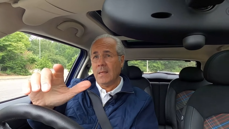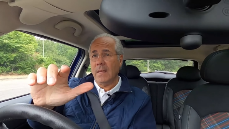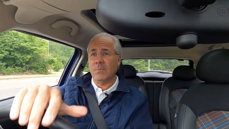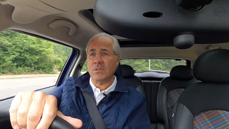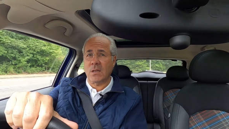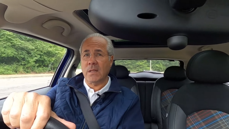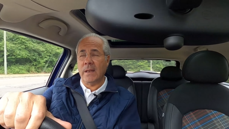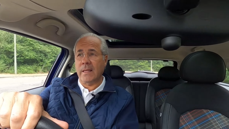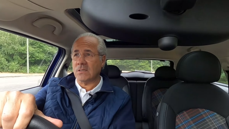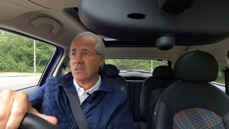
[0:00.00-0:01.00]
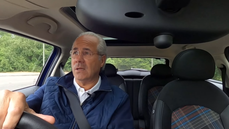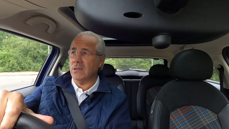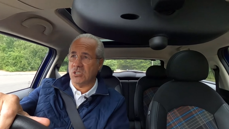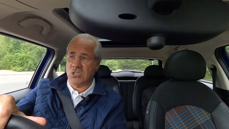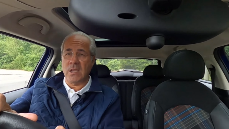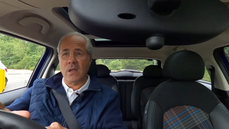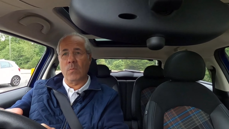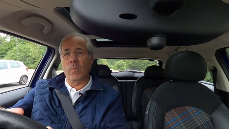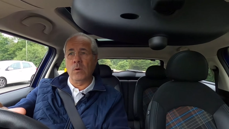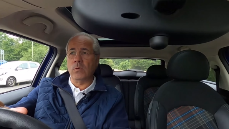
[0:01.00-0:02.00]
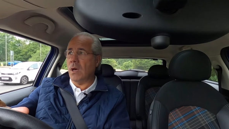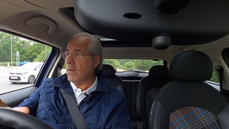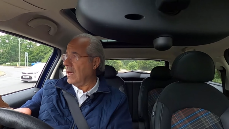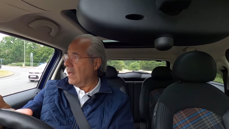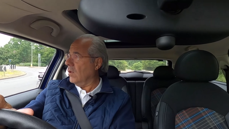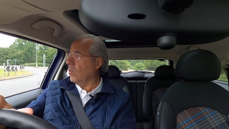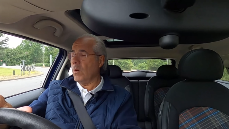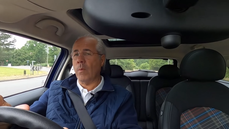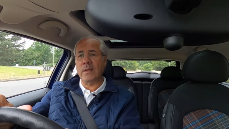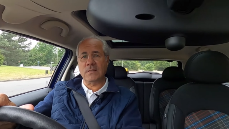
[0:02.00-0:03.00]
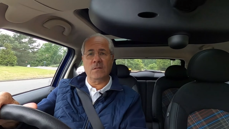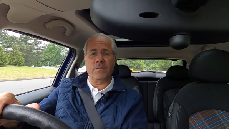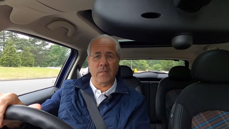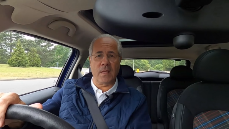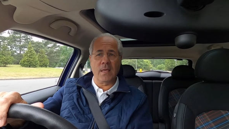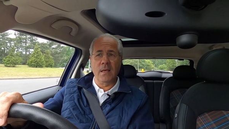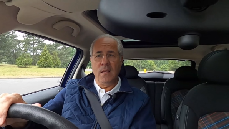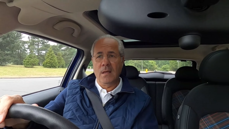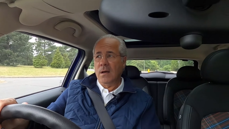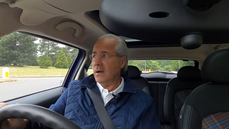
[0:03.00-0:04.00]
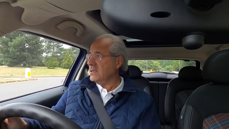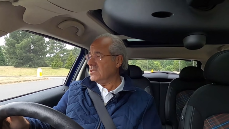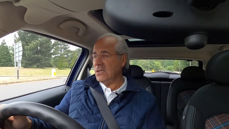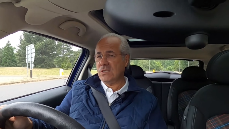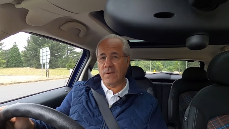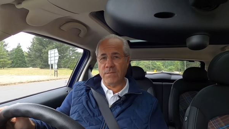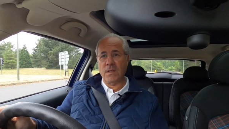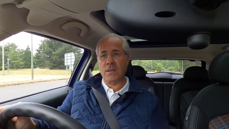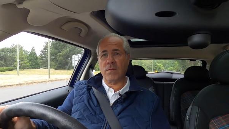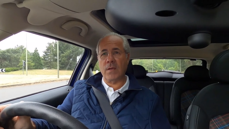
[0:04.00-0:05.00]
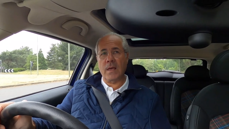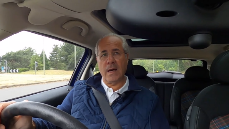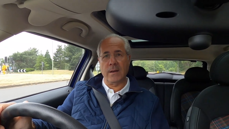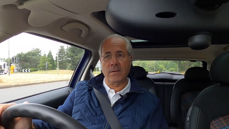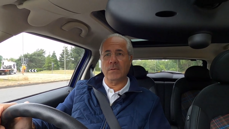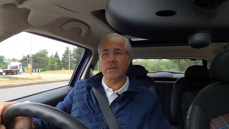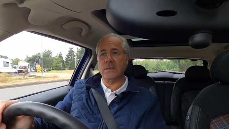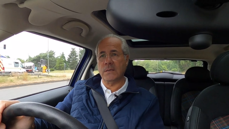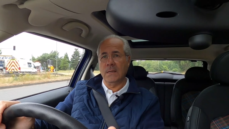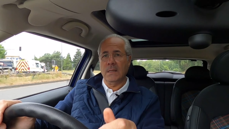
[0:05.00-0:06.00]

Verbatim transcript: it was only announced last year, and we all know how long we waited for the I C seven three hundred